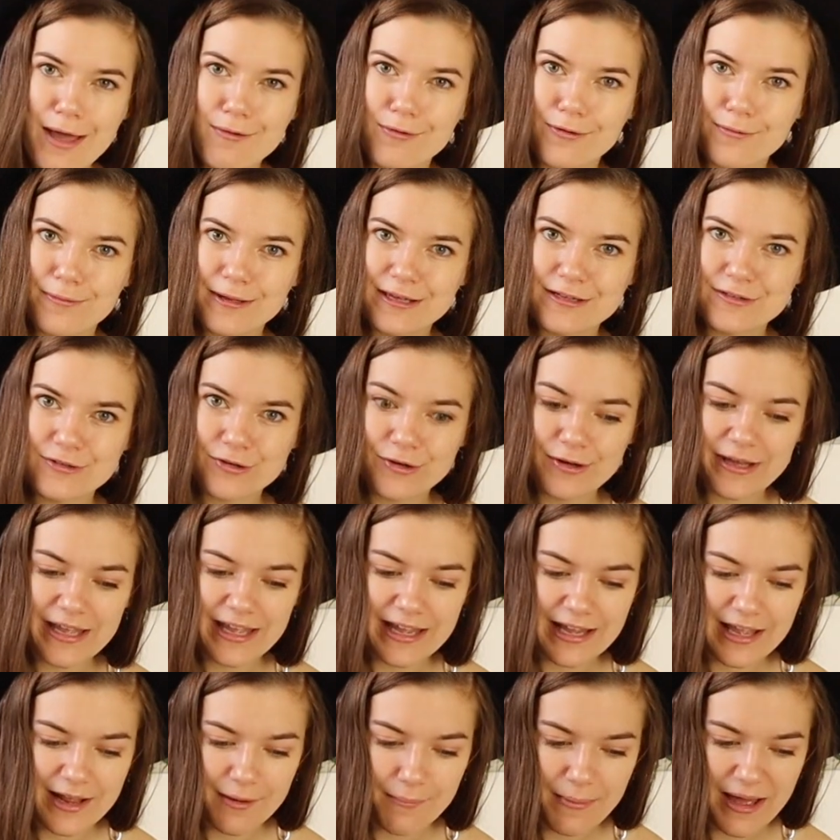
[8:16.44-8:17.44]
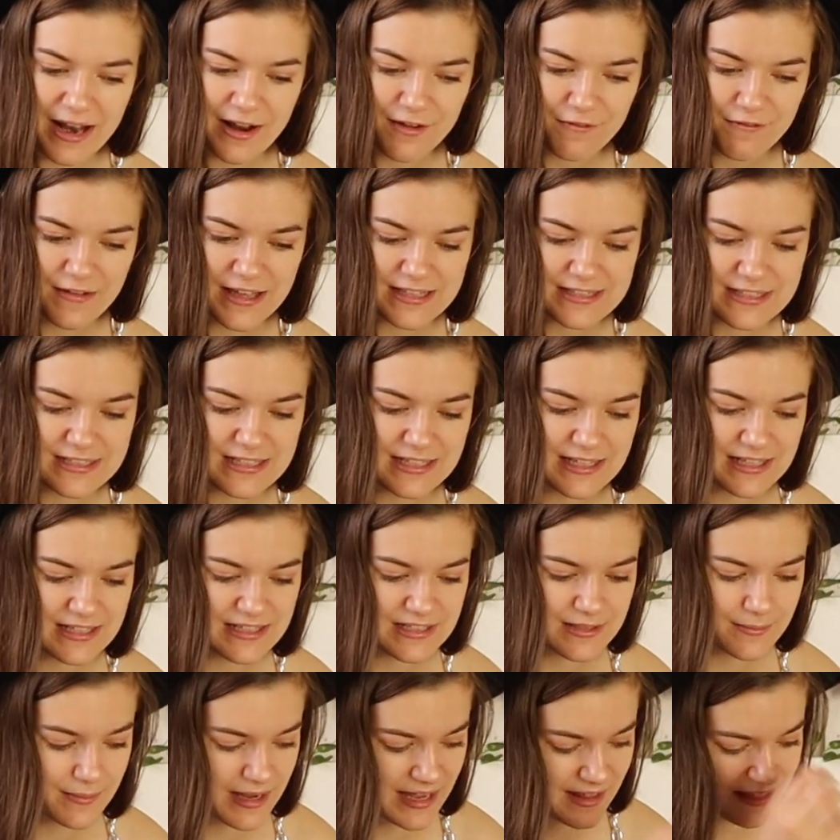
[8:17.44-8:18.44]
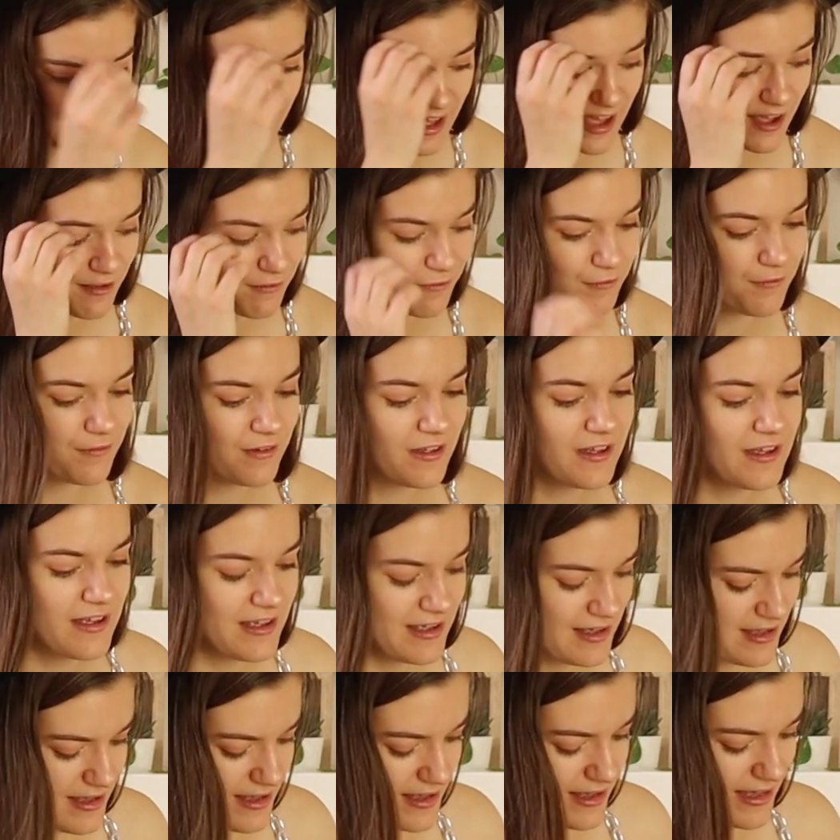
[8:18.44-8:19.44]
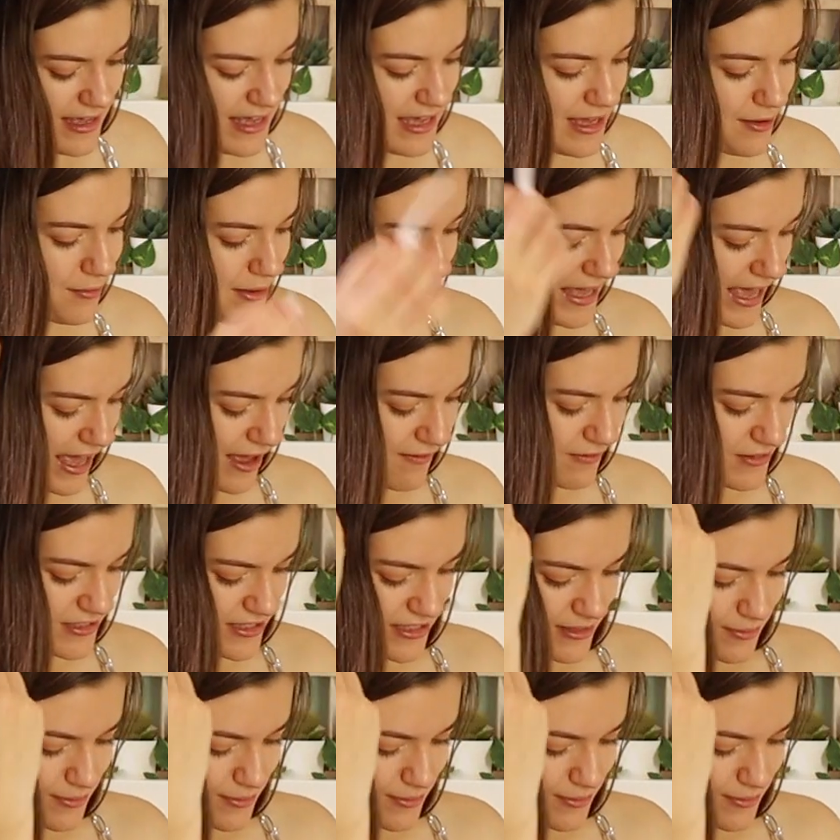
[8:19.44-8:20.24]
I will be doing and manifesting into my life. Here we have a